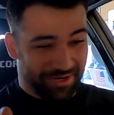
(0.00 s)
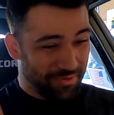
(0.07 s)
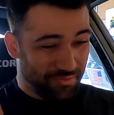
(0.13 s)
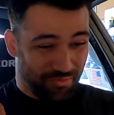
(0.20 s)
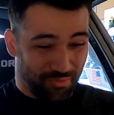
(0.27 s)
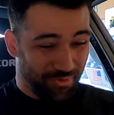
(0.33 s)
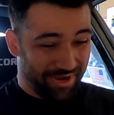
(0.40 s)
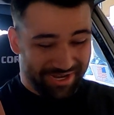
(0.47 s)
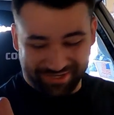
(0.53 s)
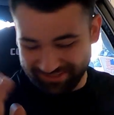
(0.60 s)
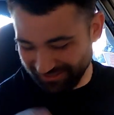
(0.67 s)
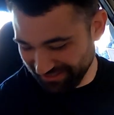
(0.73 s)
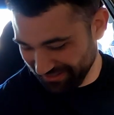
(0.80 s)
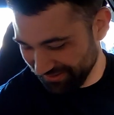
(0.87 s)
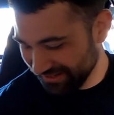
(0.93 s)
unreal,
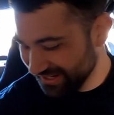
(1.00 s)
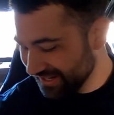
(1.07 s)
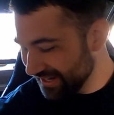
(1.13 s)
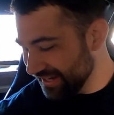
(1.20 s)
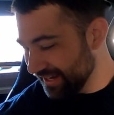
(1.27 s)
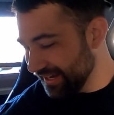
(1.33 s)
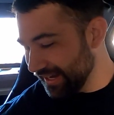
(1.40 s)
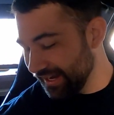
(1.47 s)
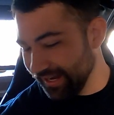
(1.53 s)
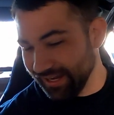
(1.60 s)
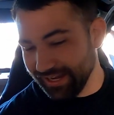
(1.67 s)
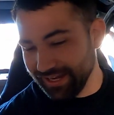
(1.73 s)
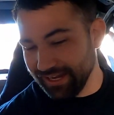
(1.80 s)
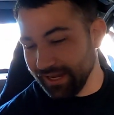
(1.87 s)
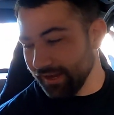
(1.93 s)
dude.
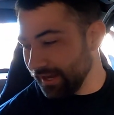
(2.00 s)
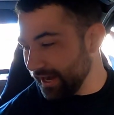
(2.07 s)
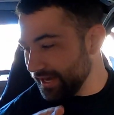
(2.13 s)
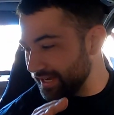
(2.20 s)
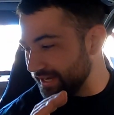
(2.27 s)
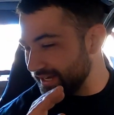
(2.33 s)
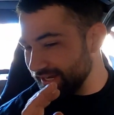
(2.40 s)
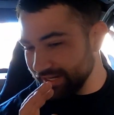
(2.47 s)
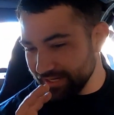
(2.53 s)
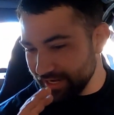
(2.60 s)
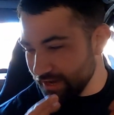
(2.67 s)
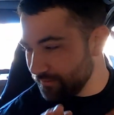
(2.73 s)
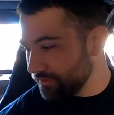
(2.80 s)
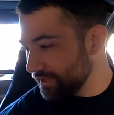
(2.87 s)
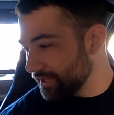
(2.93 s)
I need to get
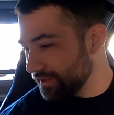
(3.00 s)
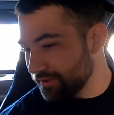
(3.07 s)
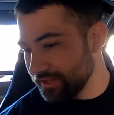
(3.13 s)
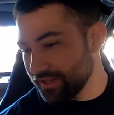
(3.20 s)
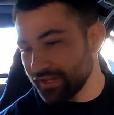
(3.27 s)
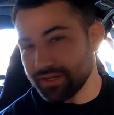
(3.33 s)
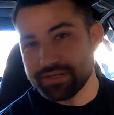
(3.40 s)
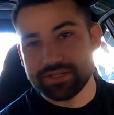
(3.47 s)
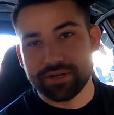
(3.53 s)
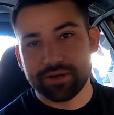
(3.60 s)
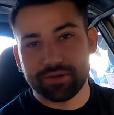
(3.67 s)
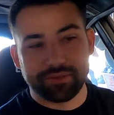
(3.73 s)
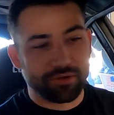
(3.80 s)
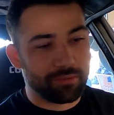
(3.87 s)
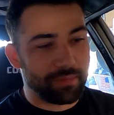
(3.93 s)
everything in the
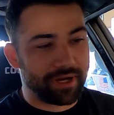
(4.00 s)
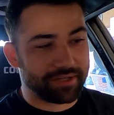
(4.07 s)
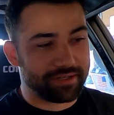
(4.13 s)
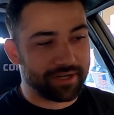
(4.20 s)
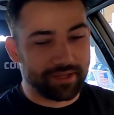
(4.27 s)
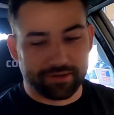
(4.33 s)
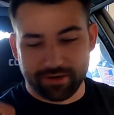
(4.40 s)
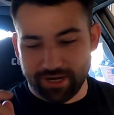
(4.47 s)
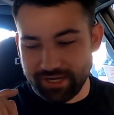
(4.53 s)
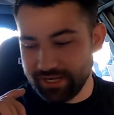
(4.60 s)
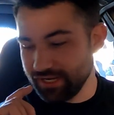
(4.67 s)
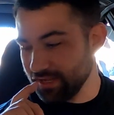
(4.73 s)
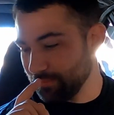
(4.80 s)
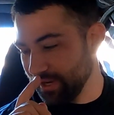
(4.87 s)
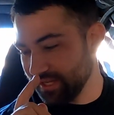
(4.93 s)
interior thrown back together. I need
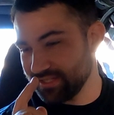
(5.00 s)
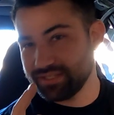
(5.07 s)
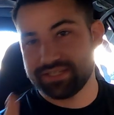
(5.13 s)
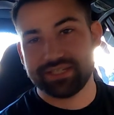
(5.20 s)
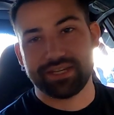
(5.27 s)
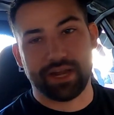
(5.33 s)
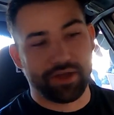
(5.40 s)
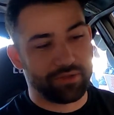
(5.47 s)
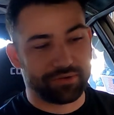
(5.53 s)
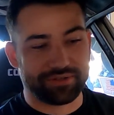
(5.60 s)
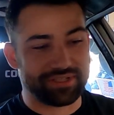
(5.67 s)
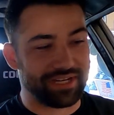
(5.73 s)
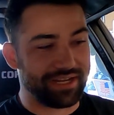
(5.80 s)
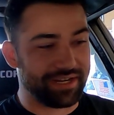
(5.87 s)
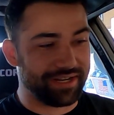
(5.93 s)
to get my other
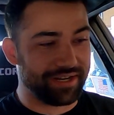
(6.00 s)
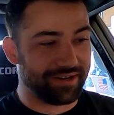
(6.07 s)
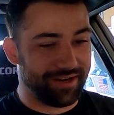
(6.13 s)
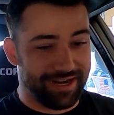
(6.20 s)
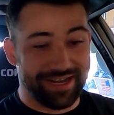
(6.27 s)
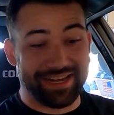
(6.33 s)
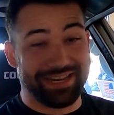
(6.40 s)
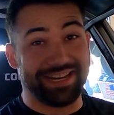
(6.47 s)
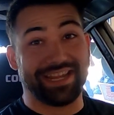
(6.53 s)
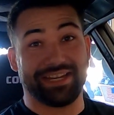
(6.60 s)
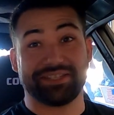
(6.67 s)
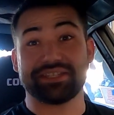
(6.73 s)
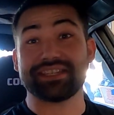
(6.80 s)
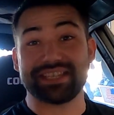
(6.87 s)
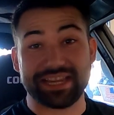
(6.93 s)
seat in here. I need to
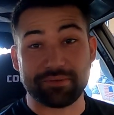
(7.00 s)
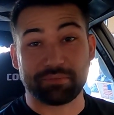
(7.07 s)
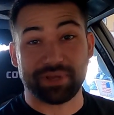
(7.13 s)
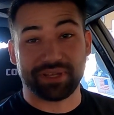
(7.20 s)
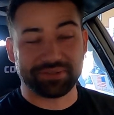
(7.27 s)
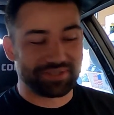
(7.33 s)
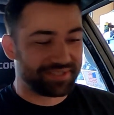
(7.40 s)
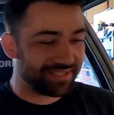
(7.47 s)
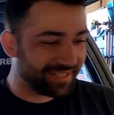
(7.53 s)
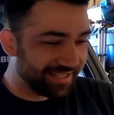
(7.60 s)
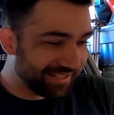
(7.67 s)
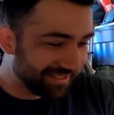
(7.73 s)
get seat belts.